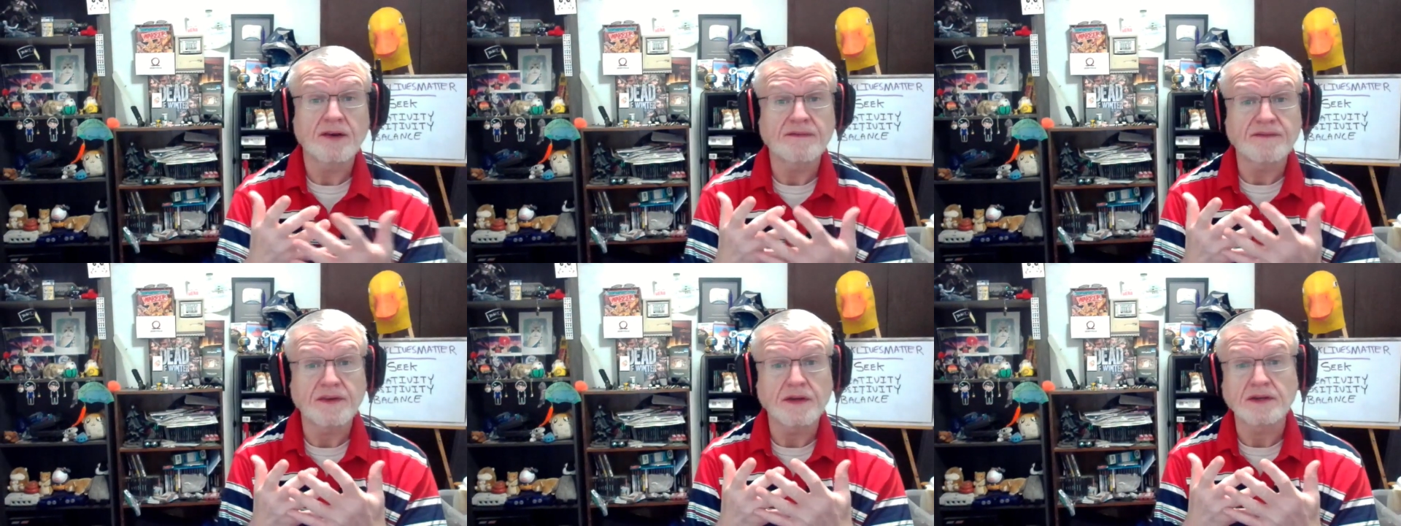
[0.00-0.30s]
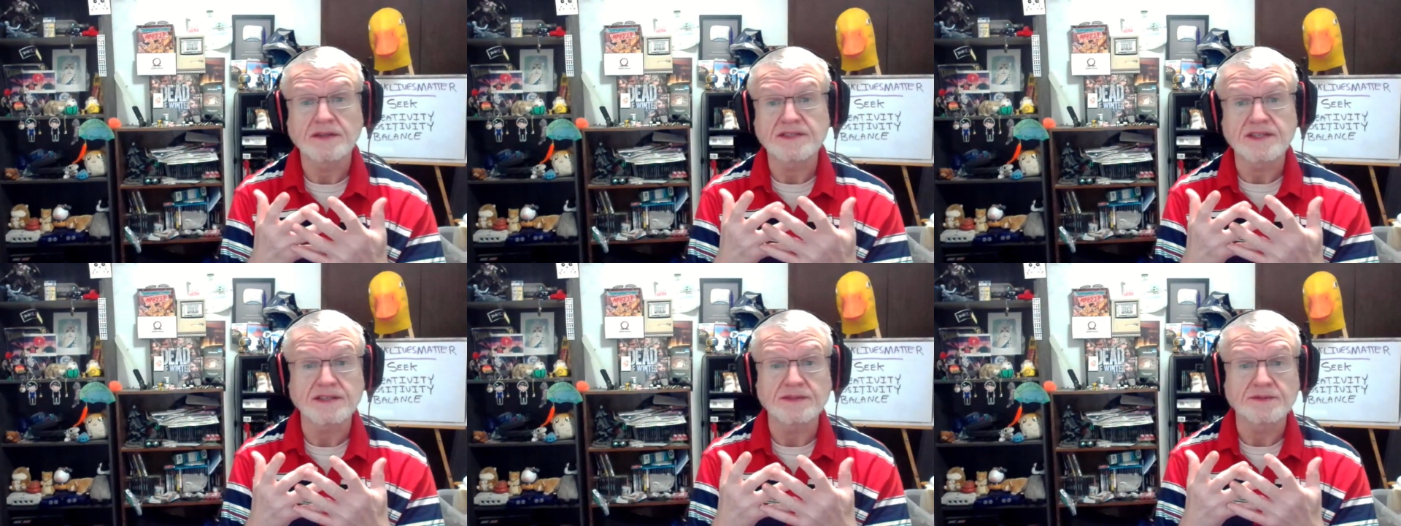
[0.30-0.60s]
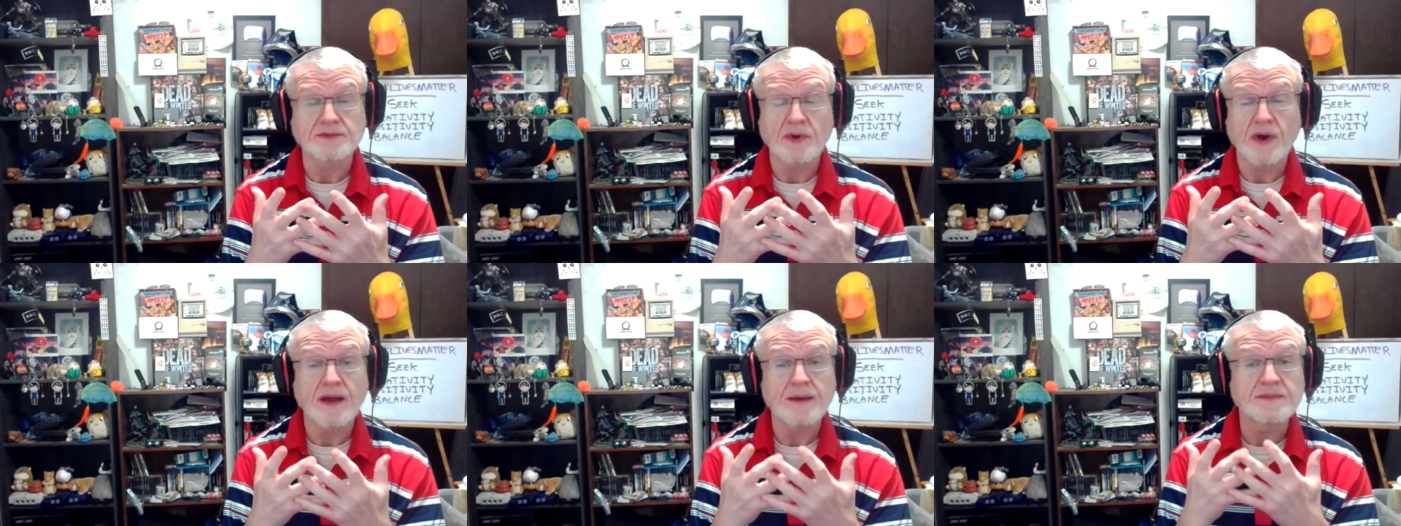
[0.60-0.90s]
if you could
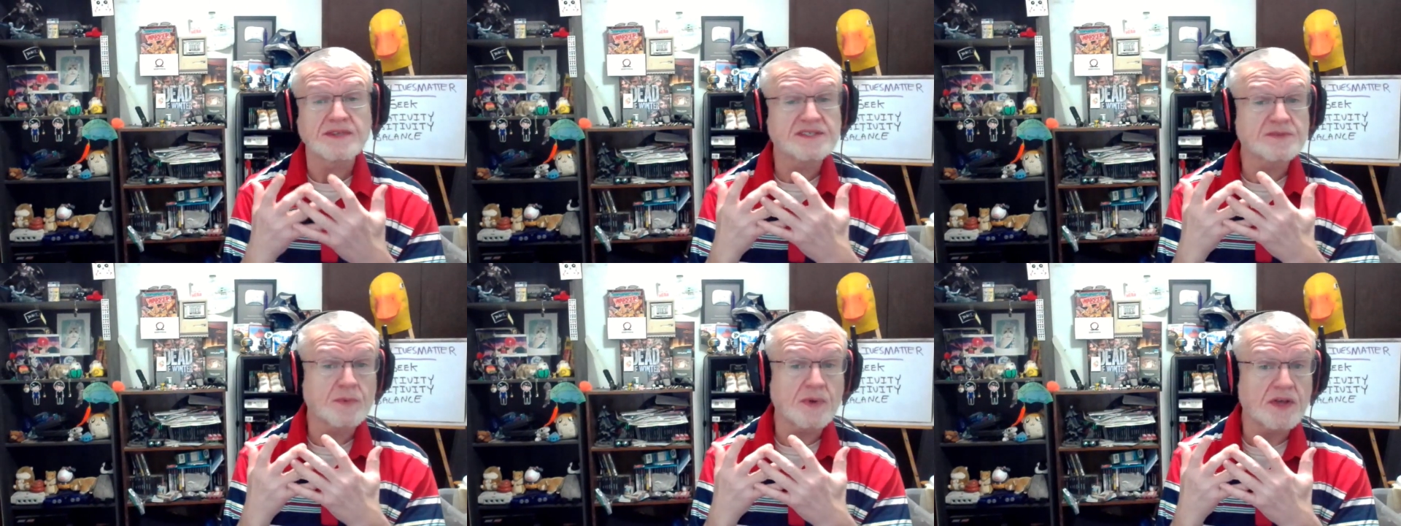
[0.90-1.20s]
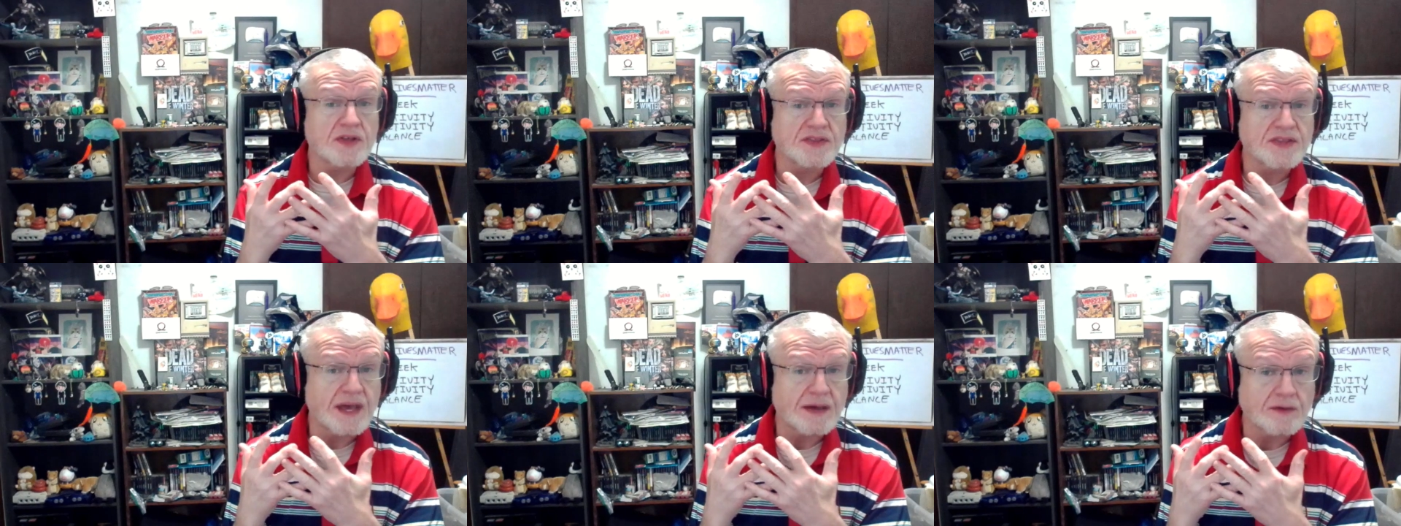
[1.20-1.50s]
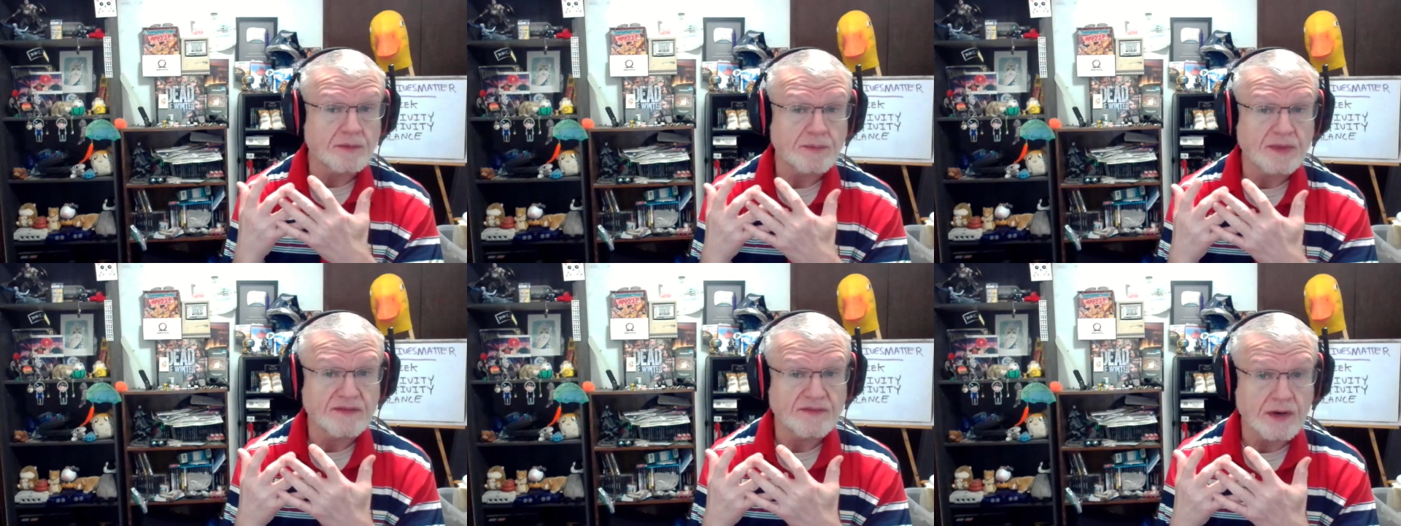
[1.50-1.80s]
subscribe as well, that
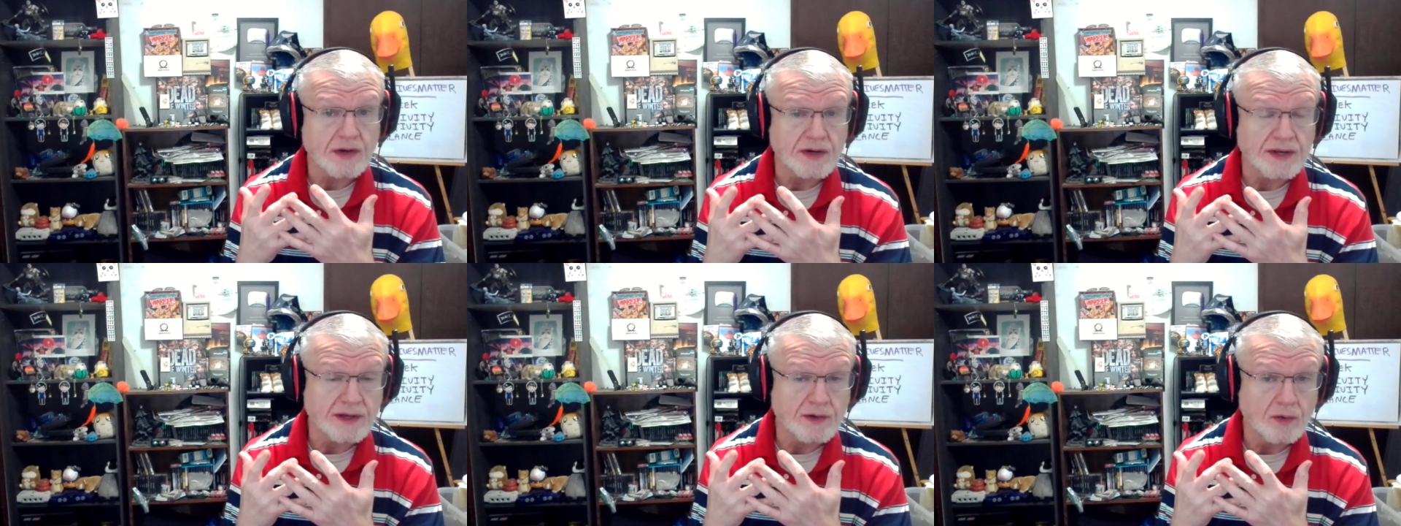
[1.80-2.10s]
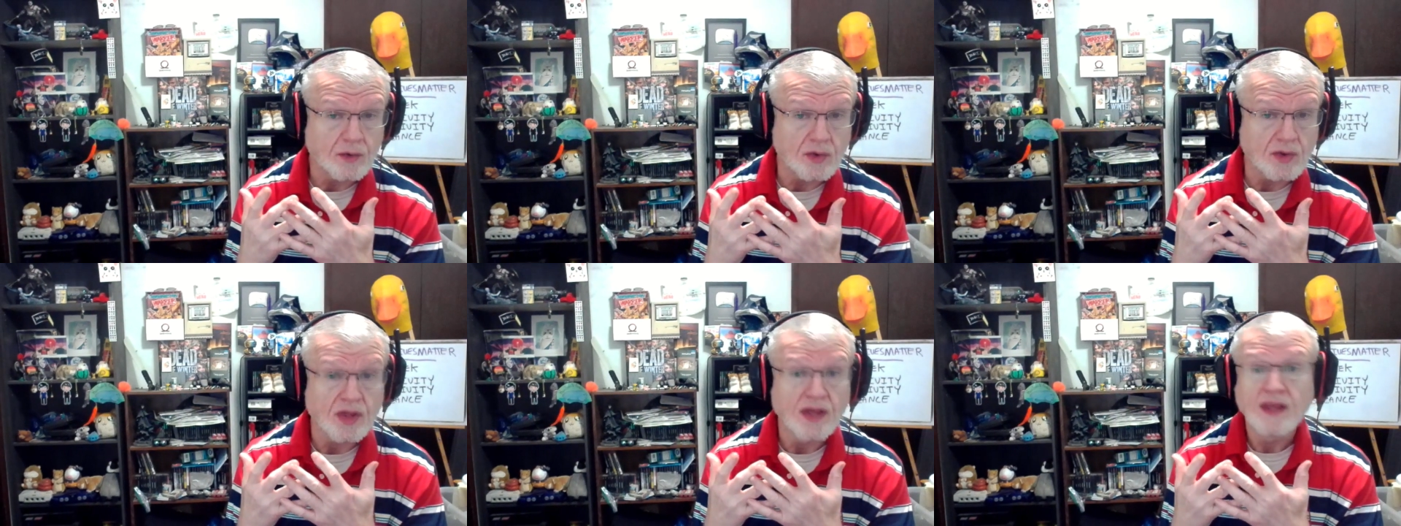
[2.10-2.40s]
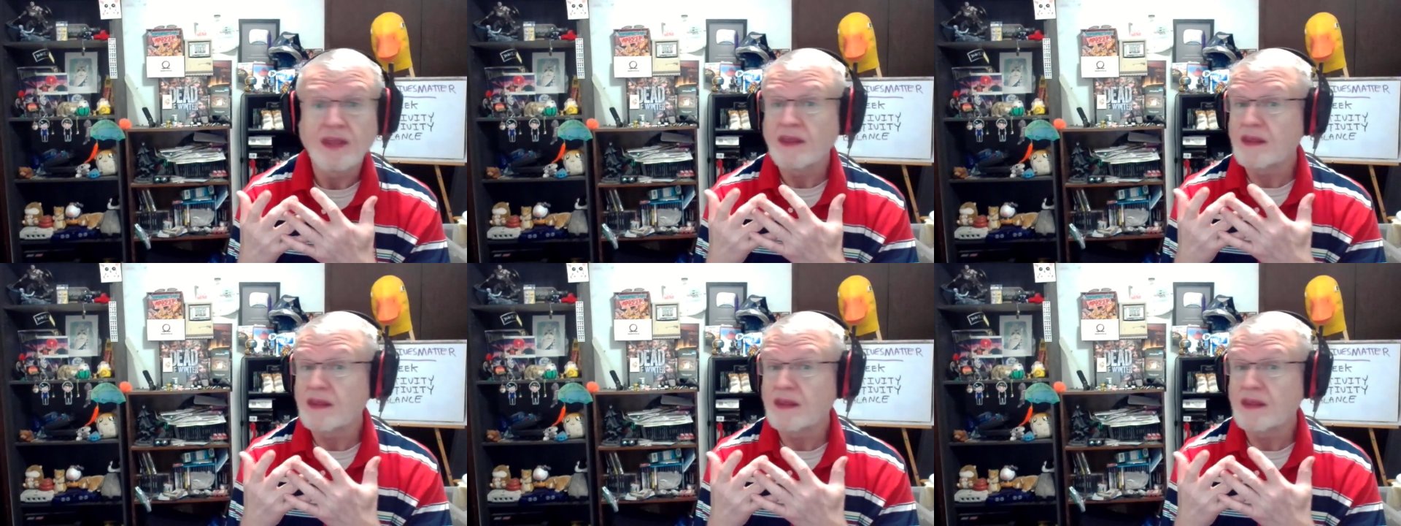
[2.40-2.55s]
would be very cool.